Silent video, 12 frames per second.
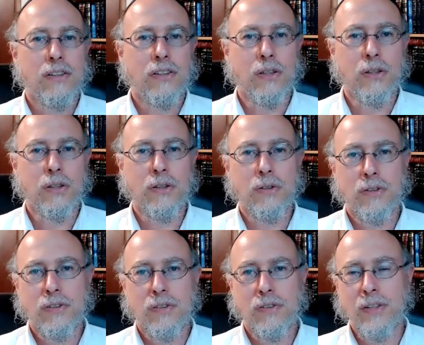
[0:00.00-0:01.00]
So
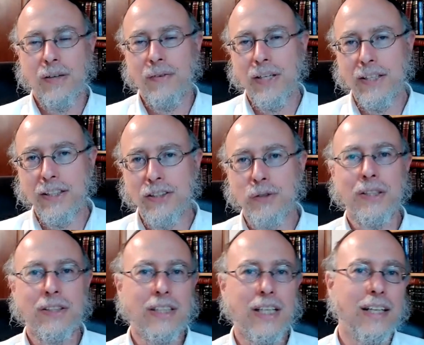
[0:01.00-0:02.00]
Rabbi
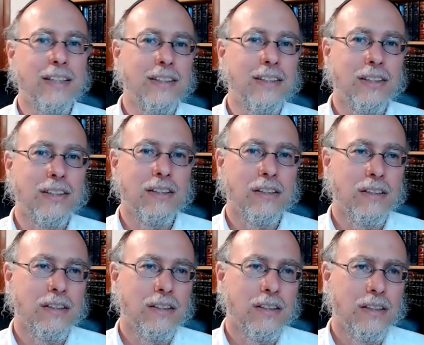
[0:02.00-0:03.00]
Ginzburg says,
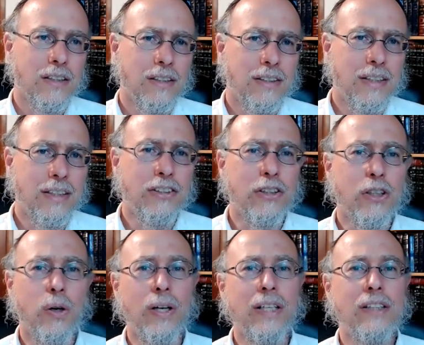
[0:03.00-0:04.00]
since you're
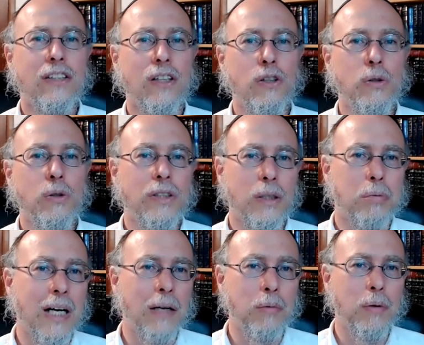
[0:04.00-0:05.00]
going to lose
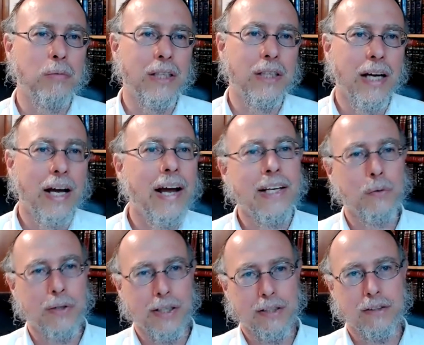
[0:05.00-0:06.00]
it probably
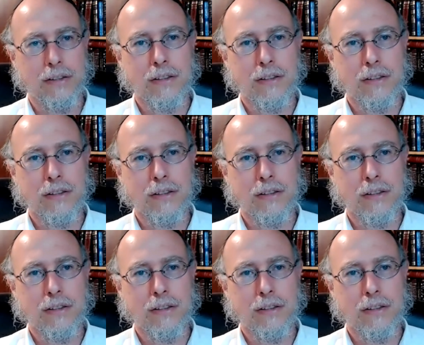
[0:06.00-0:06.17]
anyway,